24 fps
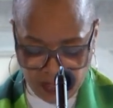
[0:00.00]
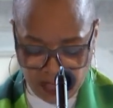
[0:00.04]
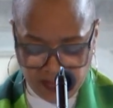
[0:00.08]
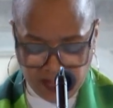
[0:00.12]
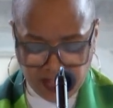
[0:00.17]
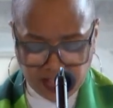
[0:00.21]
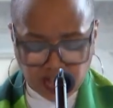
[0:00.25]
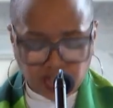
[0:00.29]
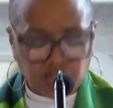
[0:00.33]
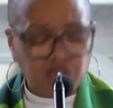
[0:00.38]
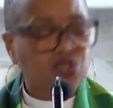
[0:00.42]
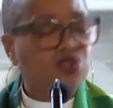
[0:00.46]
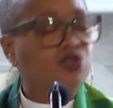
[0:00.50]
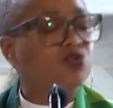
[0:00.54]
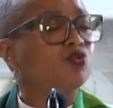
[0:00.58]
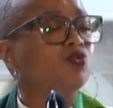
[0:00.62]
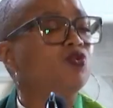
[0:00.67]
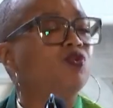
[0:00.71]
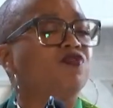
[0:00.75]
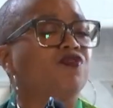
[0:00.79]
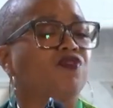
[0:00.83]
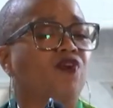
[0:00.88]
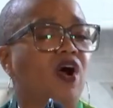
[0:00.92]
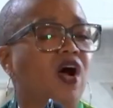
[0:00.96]
This is
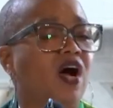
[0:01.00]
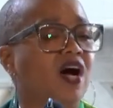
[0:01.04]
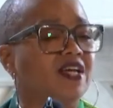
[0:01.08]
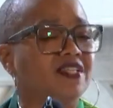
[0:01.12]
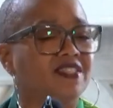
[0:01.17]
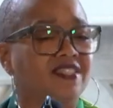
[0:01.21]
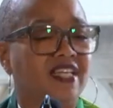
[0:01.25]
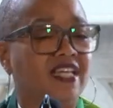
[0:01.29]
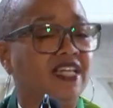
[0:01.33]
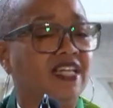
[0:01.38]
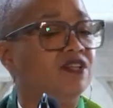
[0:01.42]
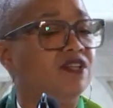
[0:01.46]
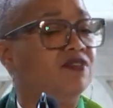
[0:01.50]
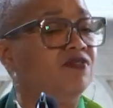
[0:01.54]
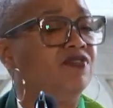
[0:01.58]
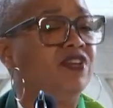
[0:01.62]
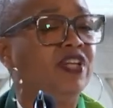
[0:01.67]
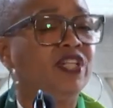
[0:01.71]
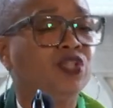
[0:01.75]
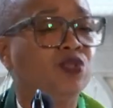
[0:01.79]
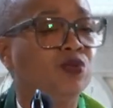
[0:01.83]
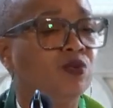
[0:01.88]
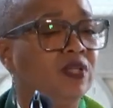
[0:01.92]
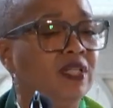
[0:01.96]
true for us
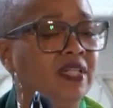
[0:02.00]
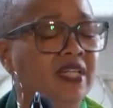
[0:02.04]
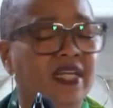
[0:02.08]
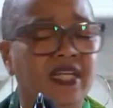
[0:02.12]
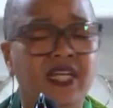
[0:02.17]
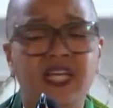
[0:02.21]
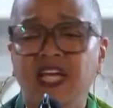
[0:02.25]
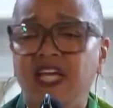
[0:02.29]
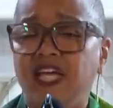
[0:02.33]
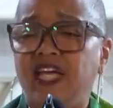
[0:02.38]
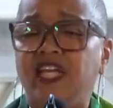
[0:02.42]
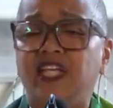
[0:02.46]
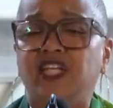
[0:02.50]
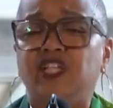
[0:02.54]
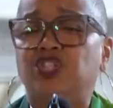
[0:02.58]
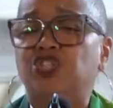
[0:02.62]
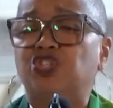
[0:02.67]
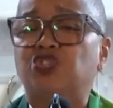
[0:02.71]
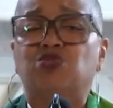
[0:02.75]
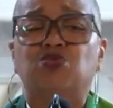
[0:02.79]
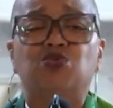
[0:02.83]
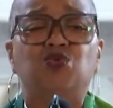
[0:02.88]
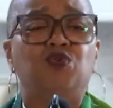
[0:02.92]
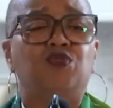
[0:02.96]
individually. It is
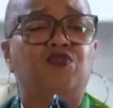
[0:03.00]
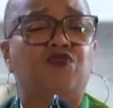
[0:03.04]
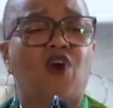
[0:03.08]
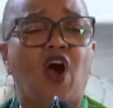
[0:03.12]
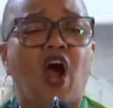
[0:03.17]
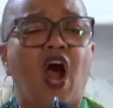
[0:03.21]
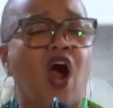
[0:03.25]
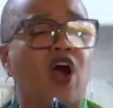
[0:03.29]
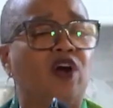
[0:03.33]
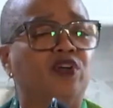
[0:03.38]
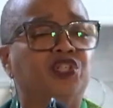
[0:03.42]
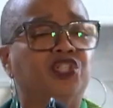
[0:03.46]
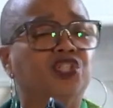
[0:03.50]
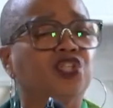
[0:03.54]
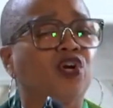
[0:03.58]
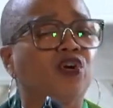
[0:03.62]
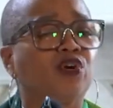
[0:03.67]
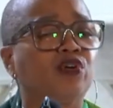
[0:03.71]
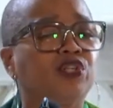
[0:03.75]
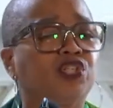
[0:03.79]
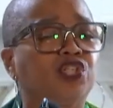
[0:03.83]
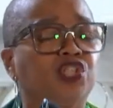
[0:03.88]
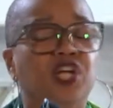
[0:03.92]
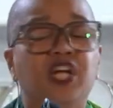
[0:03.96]
true for our
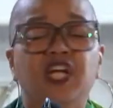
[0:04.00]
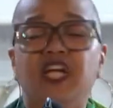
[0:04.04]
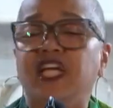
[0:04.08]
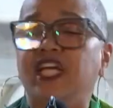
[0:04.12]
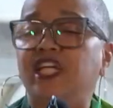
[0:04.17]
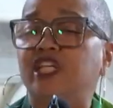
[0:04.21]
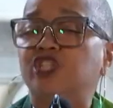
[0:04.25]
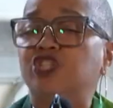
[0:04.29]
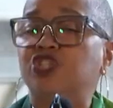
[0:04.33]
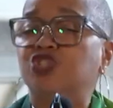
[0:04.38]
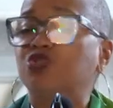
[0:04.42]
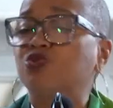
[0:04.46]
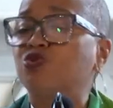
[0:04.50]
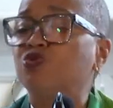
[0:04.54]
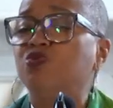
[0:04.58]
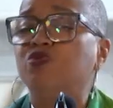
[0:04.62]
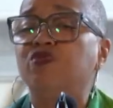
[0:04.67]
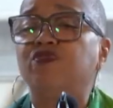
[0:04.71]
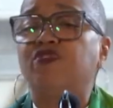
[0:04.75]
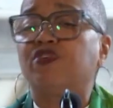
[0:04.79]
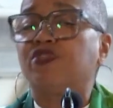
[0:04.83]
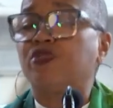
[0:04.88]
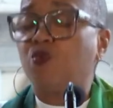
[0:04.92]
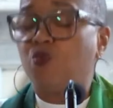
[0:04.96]
church. It is true
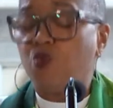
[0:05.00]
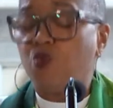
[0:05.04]
for the